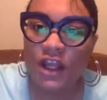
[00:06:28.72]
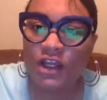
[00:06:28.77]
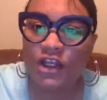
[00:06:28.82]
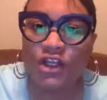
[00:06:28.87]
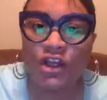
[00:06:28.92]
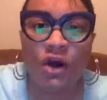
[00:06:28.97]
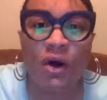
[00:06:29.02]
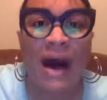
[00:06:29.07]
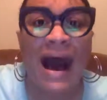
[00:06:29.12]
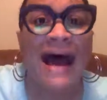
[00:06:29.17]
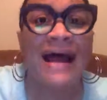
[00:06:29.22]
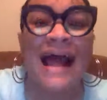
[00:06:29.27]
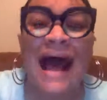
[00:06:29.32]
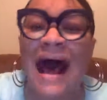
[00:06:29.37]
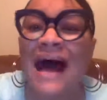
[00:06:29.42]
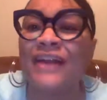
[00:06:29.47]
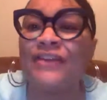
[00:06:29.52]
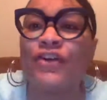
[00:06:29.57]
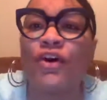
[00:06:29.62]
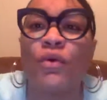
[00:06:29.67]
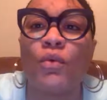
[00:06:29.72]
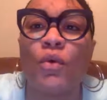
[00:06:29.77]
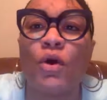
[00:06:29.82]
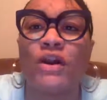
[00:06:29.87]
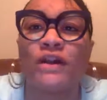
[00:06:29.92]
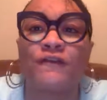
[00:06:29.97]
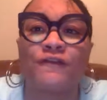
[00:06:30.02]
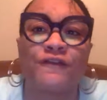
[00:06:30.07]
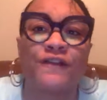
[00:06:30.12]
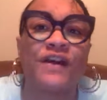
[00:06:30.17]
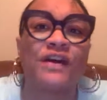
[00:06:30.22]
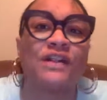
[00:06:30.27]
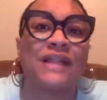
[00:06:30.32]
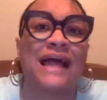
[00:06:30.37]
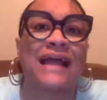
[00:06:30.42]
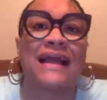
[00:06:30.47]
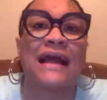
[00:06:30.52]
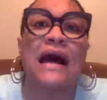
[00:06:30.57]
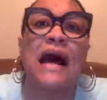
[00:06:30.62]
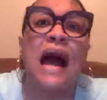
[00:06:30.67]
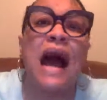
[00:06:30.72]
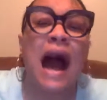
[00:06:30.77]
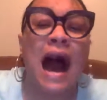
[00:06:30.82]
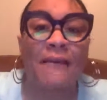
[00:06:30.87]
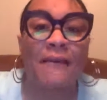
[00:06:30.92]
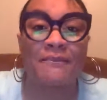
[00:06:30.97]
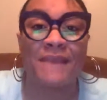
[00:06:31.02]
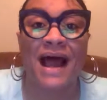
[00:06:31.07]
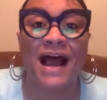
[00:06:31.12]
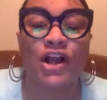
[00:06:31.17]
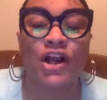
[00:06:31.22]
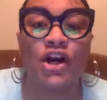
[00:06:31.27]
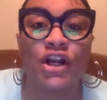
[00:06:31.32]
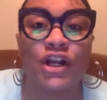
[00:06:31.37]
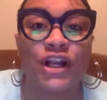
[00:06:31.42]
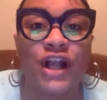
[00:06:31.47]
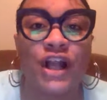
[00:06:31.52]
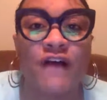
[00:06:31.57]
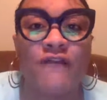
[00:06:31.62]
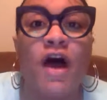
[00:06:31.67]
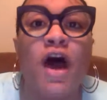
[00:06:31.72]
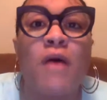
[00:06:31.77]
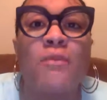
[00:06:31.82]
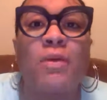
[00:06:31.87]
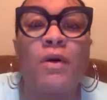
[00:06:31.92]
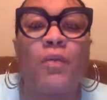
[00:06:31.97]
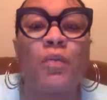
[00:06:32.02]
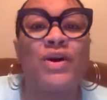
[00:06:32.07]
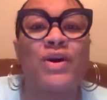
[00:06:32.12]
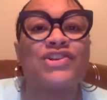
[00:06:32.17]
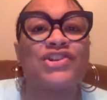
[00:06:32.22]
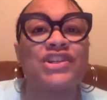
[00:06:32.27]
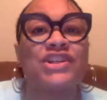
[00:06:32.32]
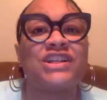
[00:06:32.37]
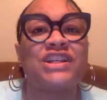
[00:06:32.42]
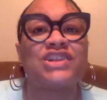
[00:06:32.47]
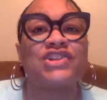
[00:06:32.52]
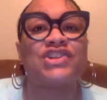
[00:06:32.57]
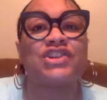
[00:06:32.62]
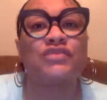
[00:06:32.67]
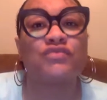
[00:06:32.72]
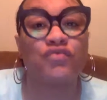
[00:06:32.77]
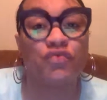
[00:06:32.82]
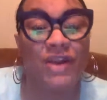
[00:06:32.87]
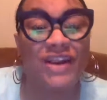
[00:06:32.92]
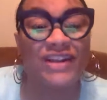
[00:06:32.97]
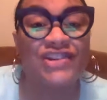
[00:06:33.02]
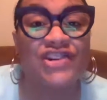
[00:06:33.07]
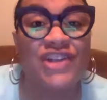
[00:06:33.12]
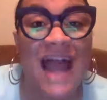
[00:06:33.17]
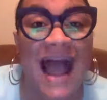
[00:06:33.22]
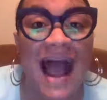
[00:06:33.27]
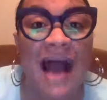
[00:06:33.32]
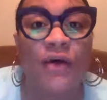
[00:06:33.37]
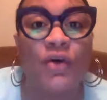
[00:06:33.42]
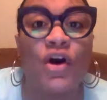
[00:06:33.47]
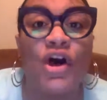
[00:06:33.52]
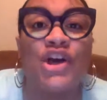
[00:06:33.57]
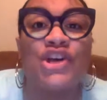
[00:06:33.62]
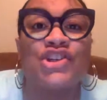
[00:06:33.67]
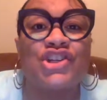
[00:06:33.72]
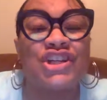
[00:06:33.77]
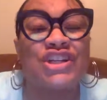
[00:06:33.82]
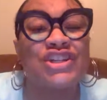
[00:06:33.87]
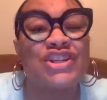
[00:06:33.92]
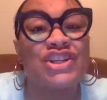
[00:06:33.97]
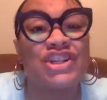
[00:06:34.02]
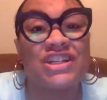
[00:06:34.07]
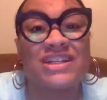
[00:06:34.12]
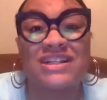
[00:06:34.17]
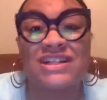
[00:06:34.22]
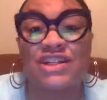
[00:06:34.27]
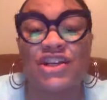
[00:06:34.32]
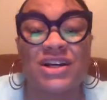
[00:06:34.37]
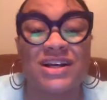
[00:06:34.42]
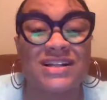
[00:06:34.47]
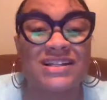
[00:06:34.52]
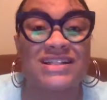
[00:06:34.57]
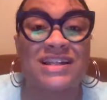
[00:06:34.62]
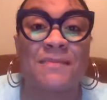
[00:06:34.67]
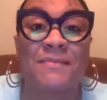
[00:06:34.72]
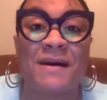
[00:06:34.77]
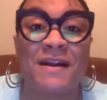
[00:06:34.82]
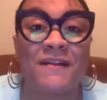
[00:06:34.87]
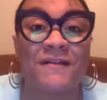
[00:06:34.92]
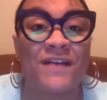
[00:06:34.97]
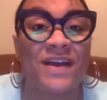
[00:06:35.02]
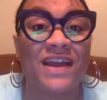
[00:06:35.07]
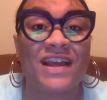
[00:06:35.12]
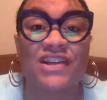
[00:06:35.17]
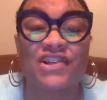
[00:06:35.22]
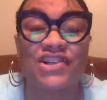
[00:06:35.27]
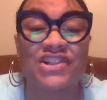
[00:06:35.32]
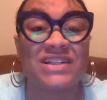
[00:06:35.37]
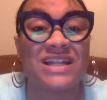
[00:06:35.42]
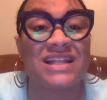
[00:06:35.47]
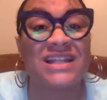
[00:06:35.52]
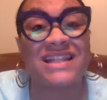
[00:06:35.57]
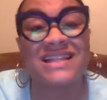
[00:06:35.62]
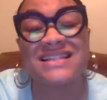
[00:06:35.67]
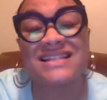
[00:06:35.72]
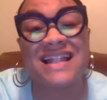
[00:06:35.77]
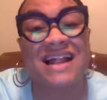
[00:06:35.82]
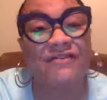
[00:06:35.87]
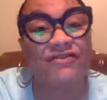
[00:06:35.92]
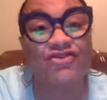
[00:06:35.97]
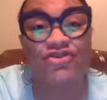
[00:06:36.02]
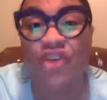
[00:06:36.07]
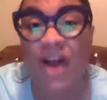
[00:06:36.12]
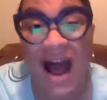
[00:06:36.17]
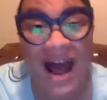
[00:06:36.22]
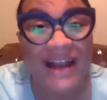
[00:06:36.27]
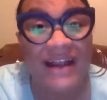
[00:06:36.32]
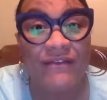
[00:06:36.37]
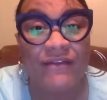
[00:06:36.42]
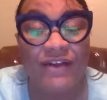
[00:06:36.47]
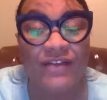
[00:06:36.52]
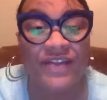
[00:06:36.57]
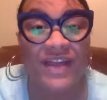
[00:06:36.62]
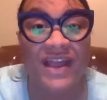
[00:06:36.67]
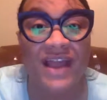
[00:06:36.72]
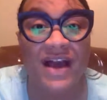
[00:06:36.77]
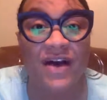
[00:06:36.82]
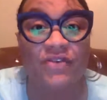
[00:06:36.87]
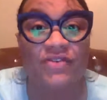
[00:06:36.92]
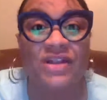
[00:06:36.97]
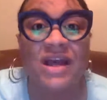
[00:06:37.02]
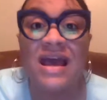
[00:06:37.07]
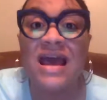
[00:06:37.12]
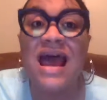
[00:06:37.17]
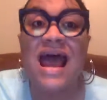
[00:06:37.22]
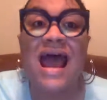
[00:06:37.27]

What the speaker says: I don't want to feel like I'm not good enough. But what she did, she reached out. She took a step out of faith because she said, listen, I've tried everything else.